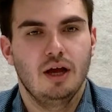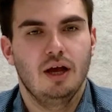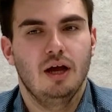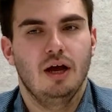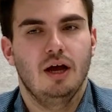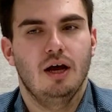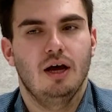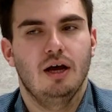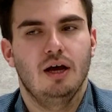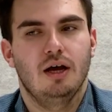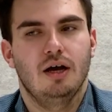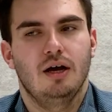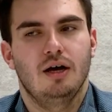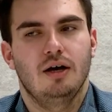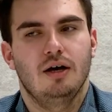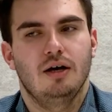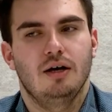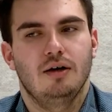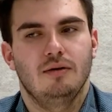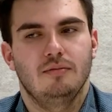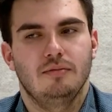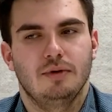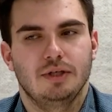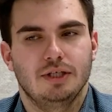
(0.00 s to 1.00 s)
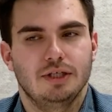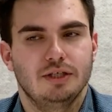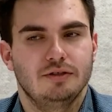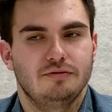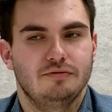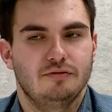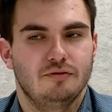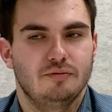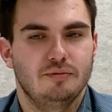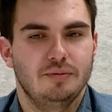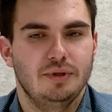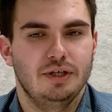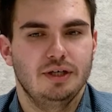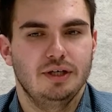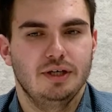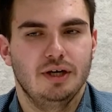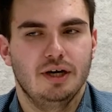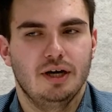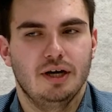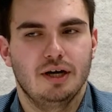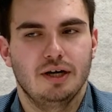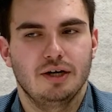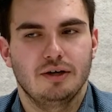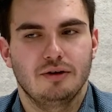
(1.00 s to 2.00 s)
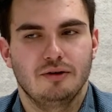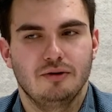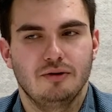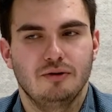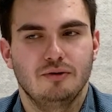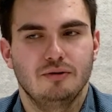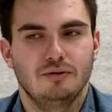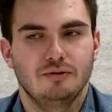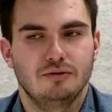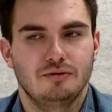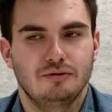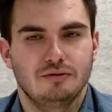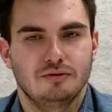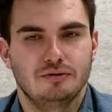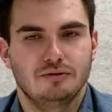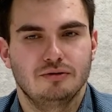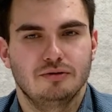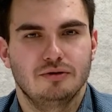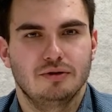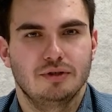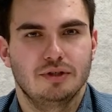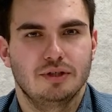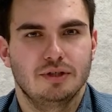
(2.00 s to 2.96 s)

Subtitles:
But as for me, I go to